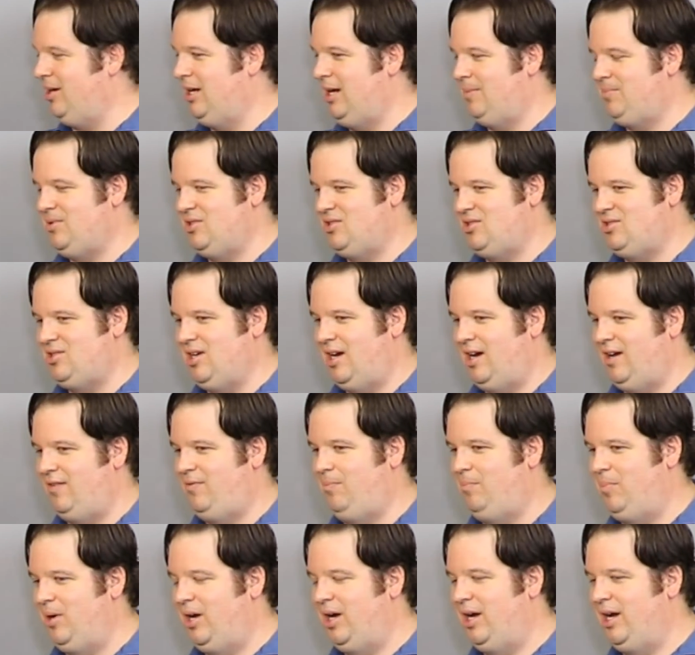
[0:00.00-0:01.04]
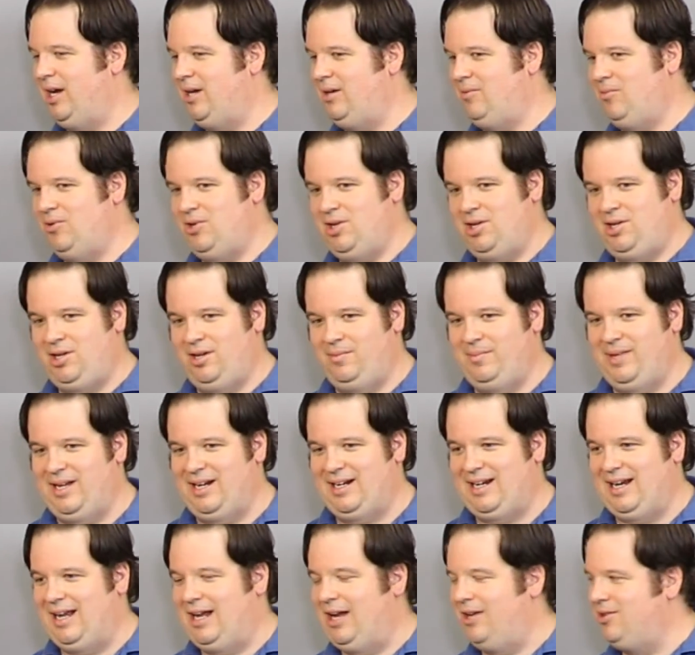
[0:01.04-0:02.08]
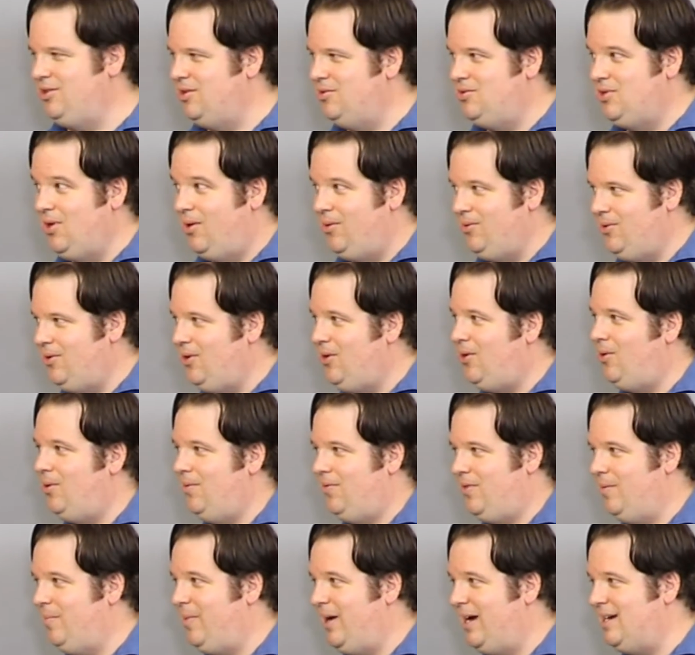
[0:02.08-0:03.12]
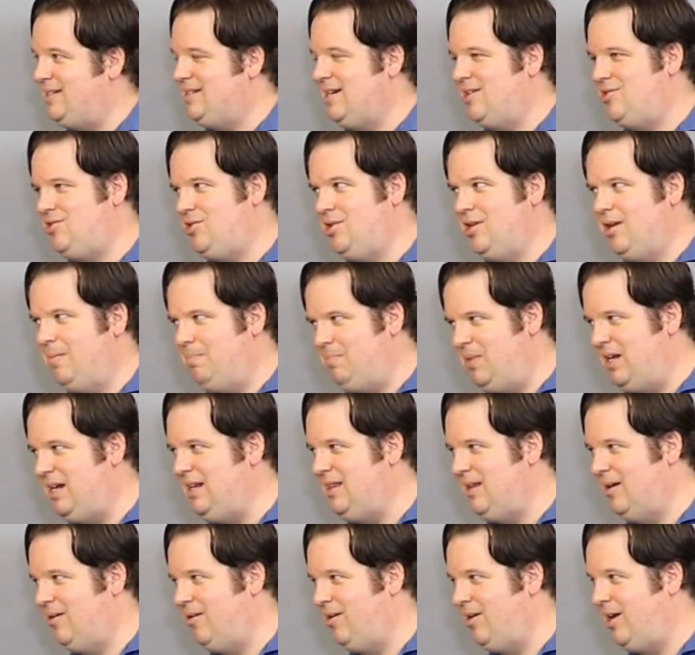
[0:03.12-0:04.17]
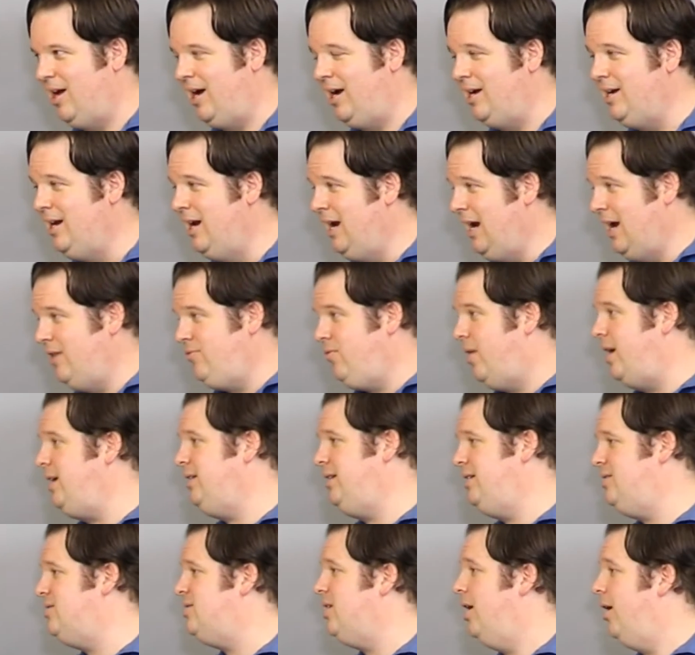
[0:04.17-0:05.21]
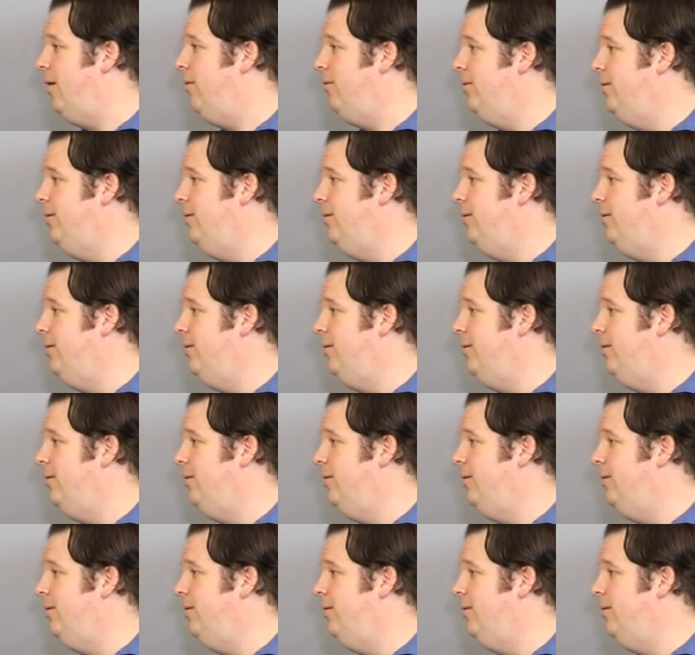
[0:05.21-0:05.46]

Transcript: it up to stuff, but when you come back out, you don't know if the bike's actually going to be there or not, and rightly so.